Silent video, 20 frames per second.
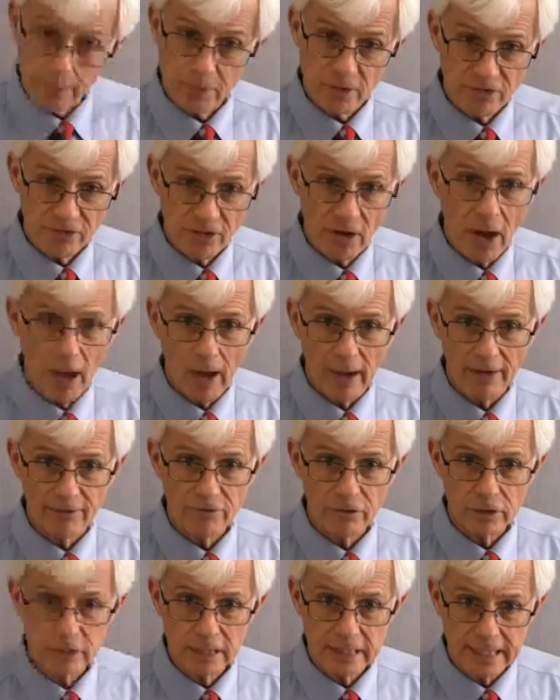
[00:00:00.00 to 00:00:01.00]
5,
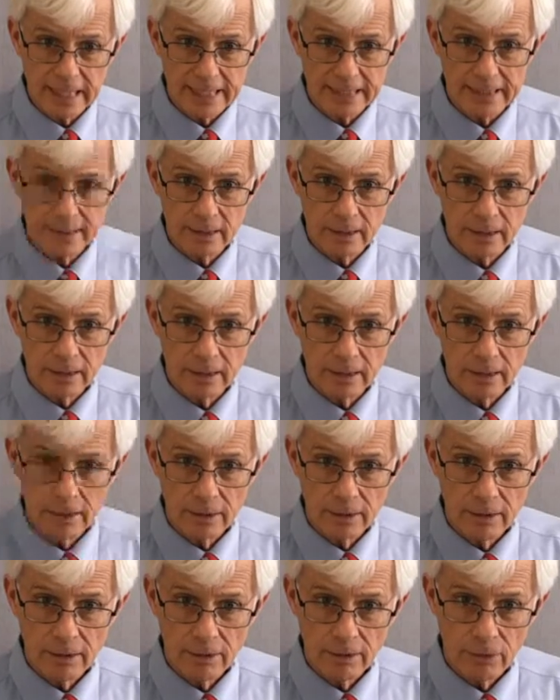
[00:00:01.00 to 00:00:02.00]
verses 8
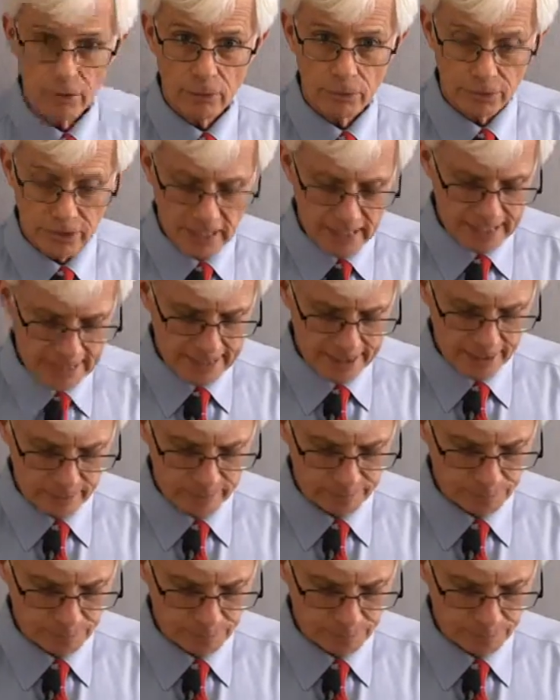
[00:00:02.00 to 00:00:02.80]
through 10.